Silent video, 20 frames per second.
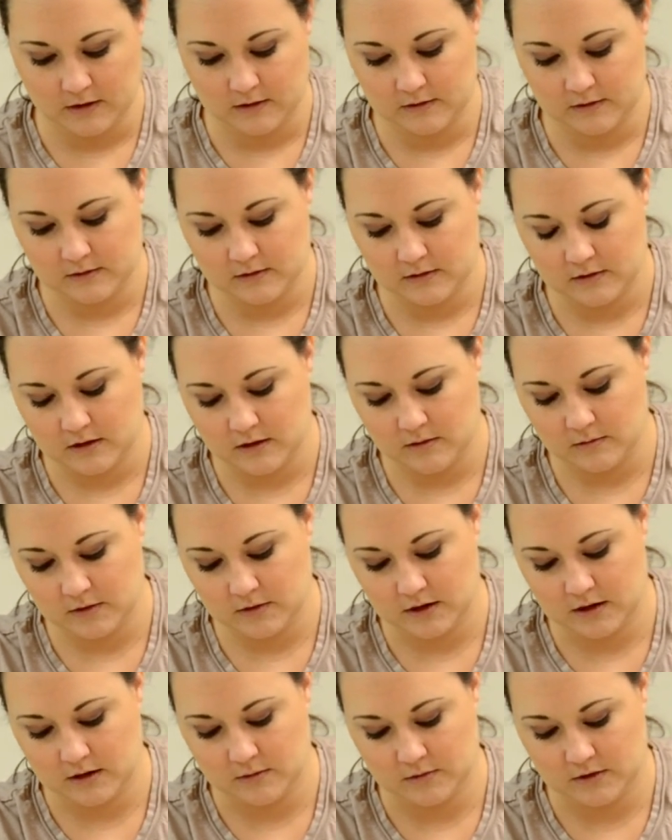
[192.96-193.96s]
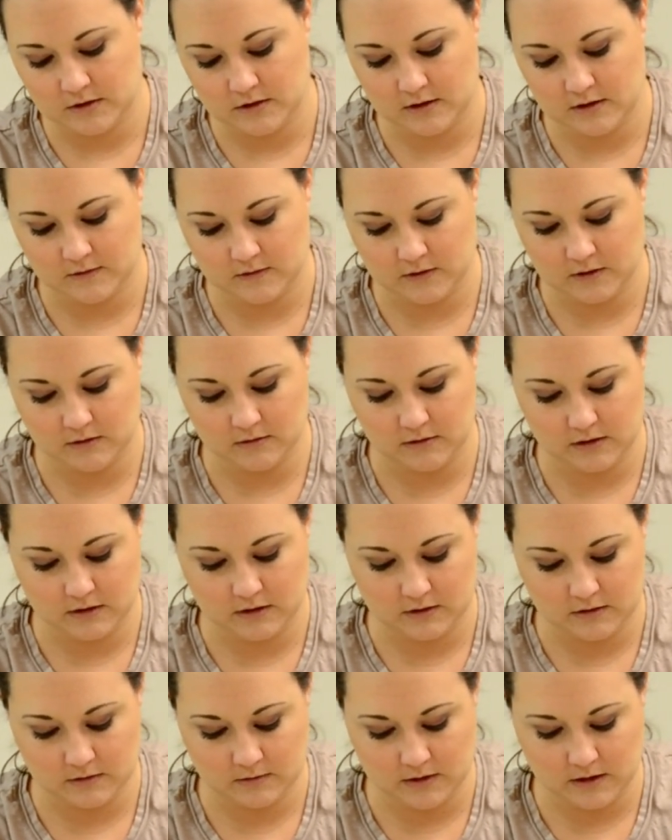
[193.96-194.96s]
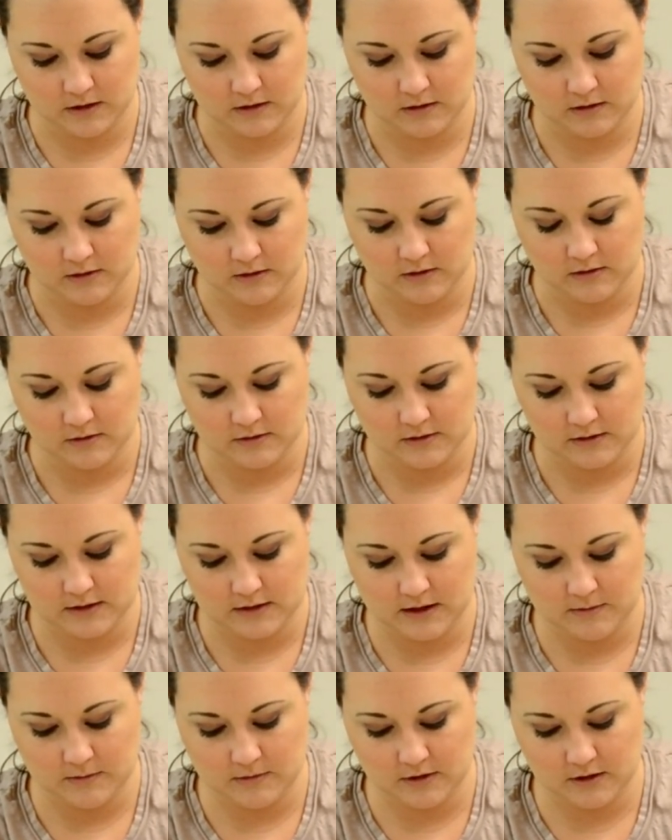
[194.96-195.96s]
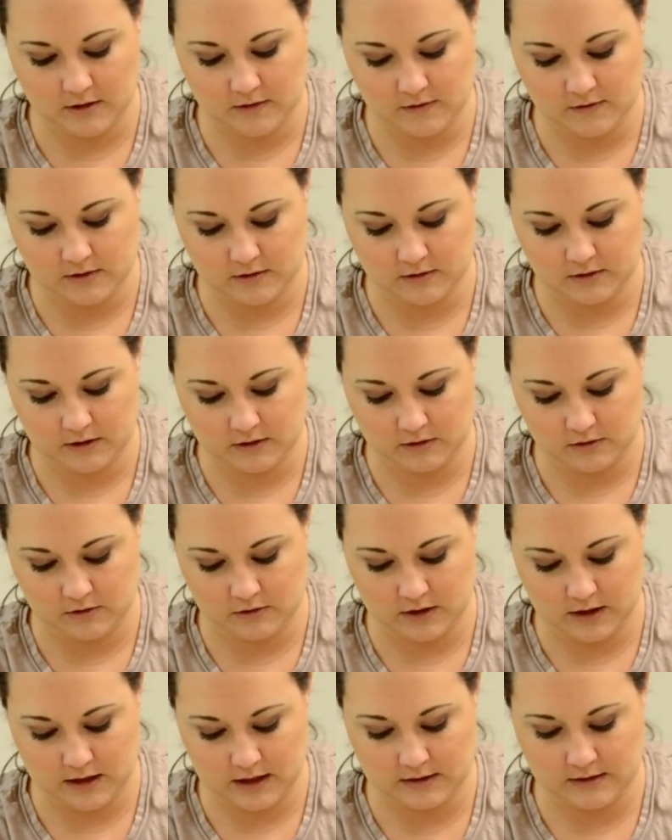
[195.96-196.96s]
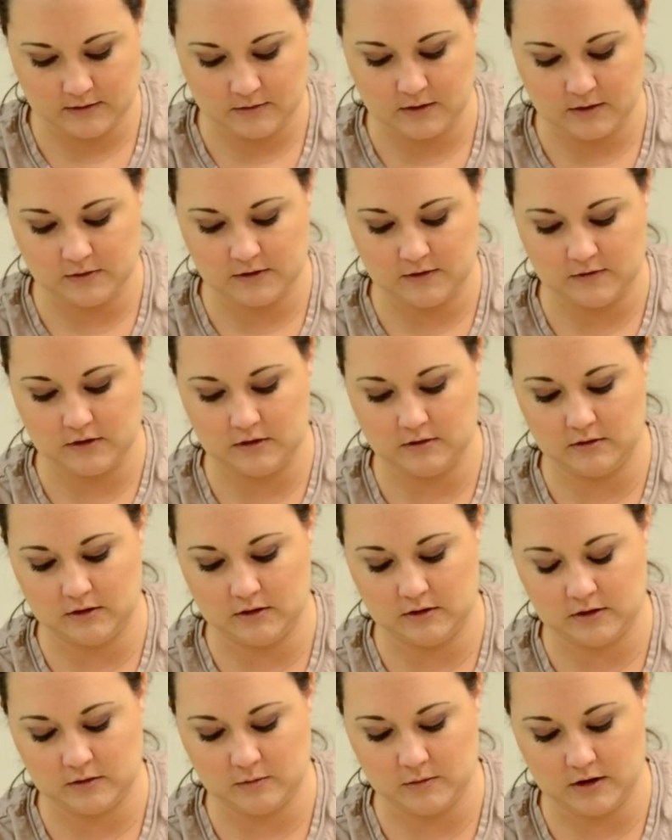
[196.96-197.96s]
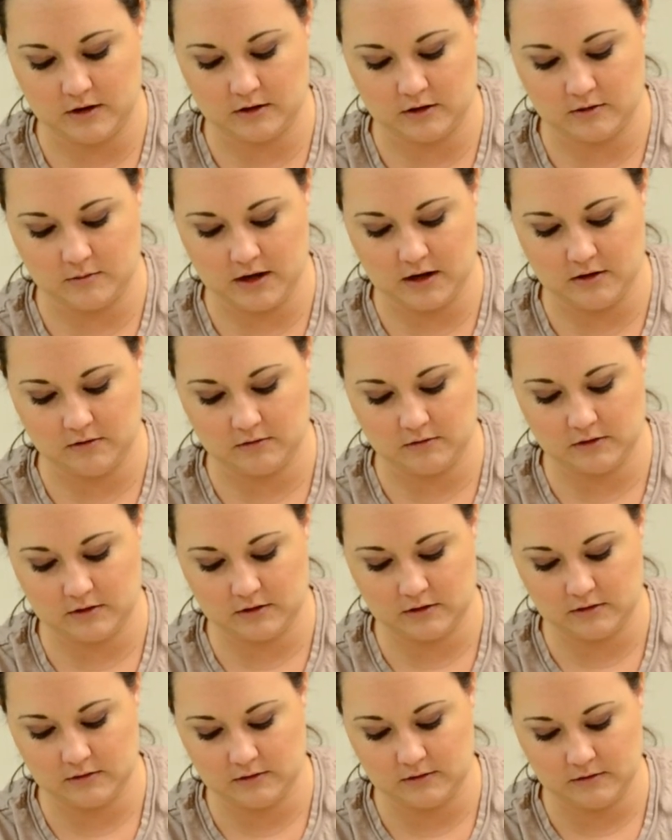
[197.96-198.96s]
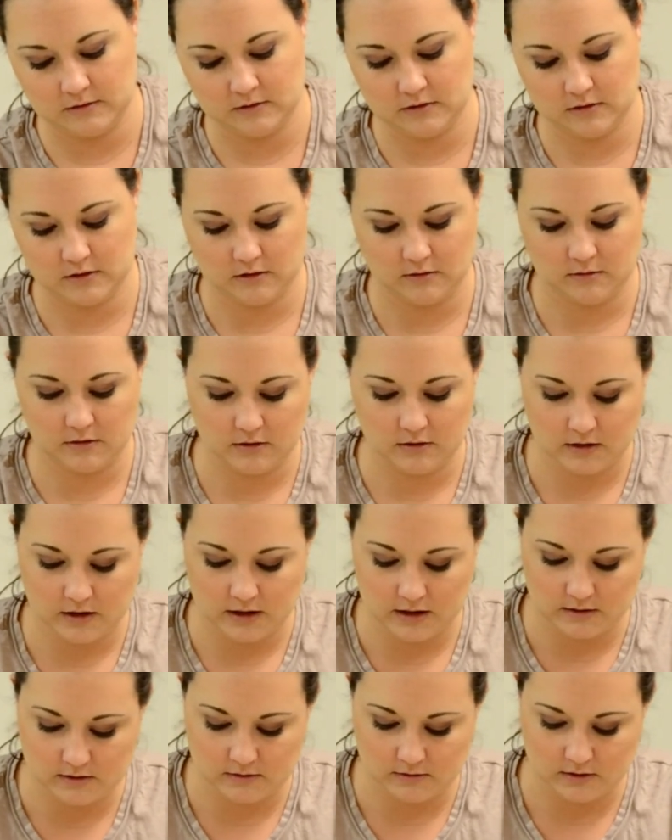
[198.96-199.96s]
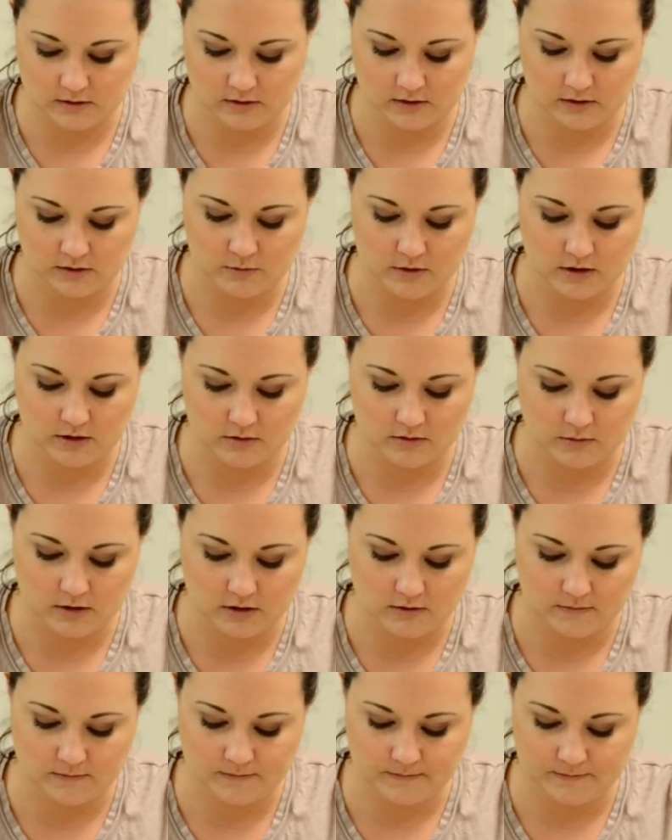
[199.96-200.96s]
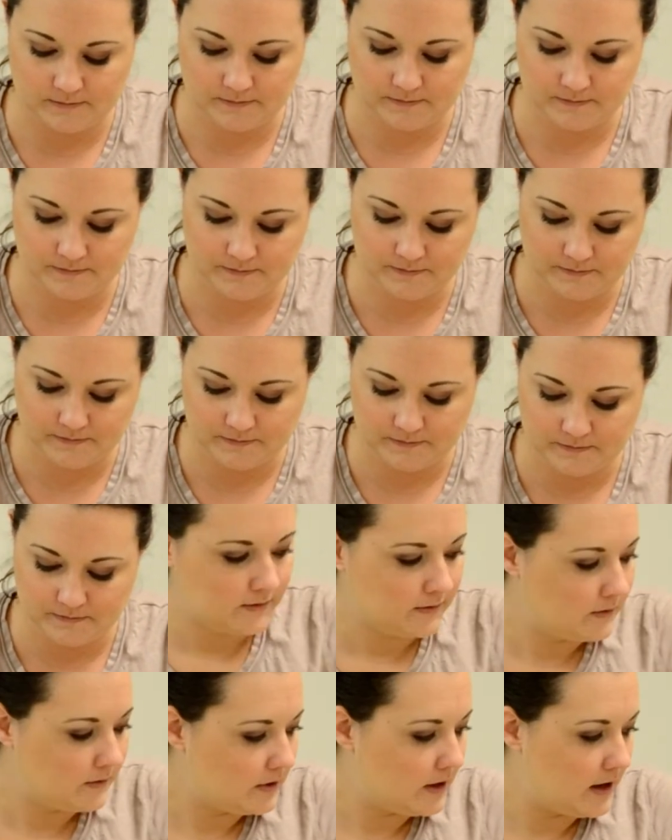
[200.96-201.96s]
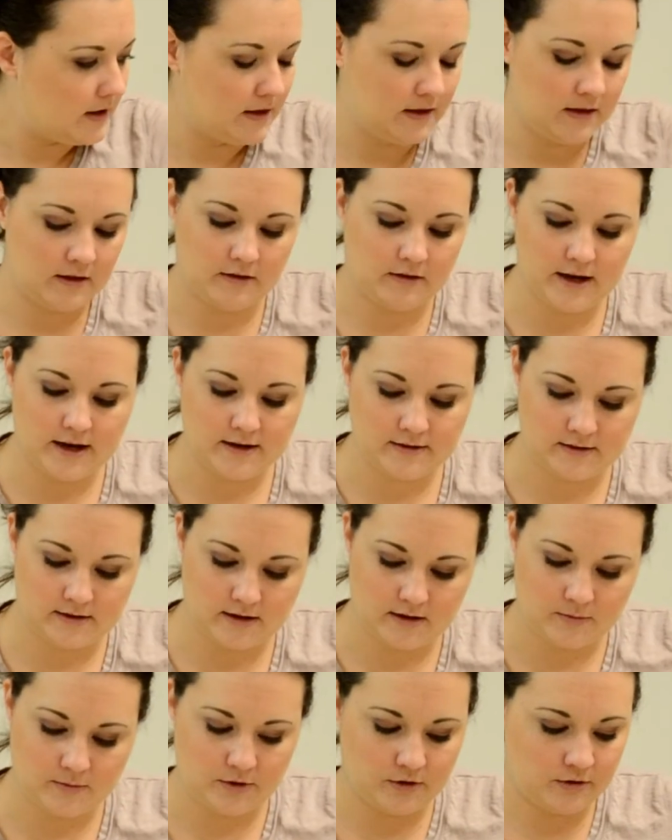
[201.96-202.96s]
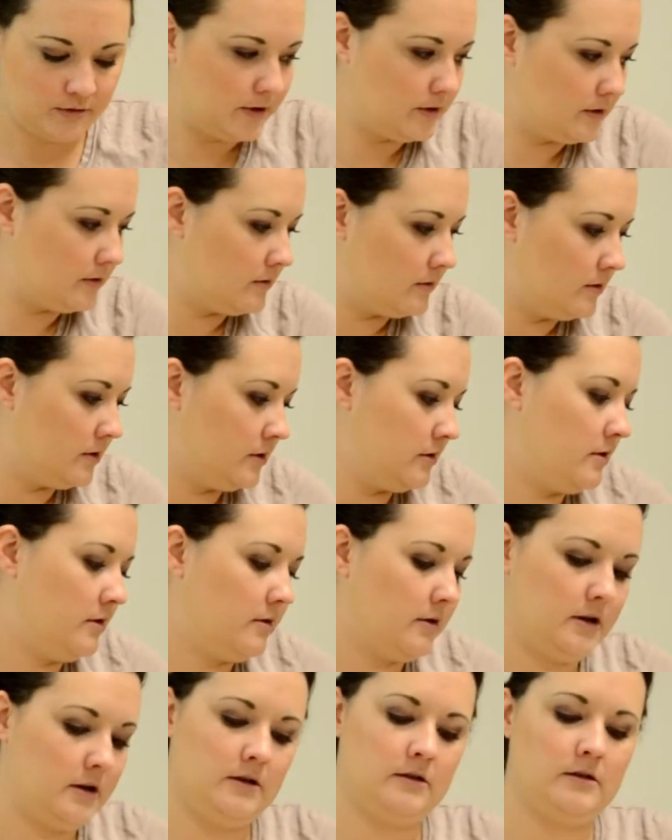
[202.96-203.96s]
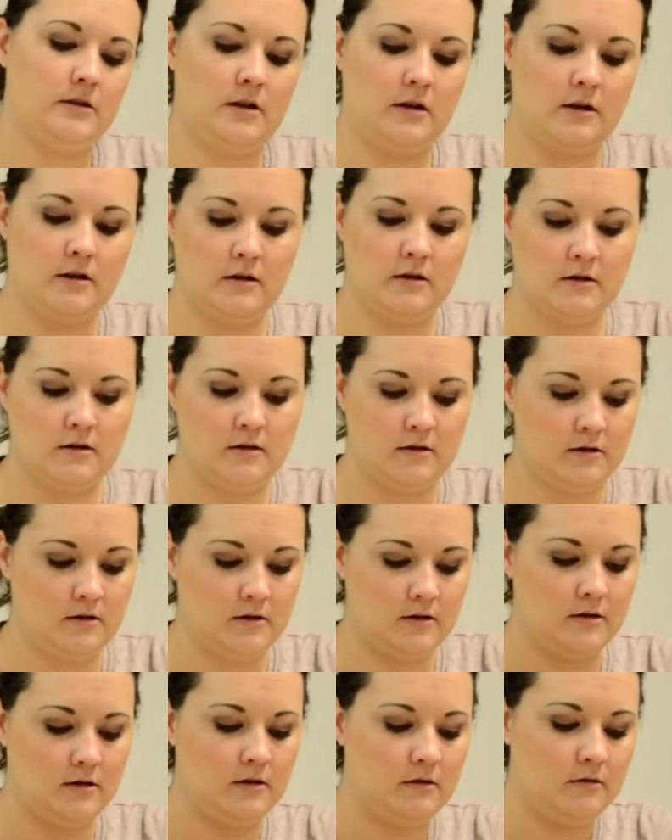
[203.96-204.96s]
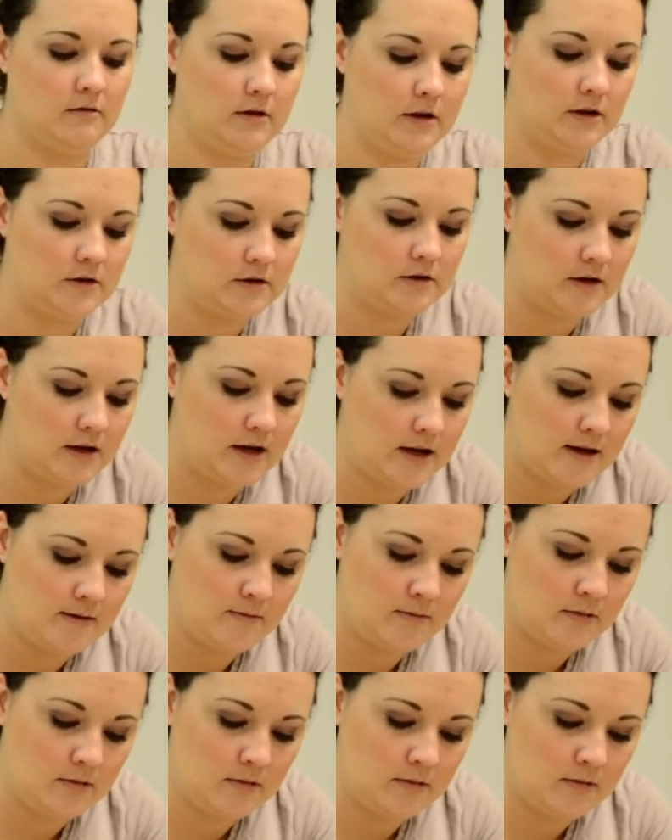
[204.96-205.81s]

Sometimes you have to do it this way. Steep curves are a little tricky. Sometimes you have to do it in smaller amounts. So we'll go ahead and do it in a smaller amount. And then the last step, always, always, always, write your name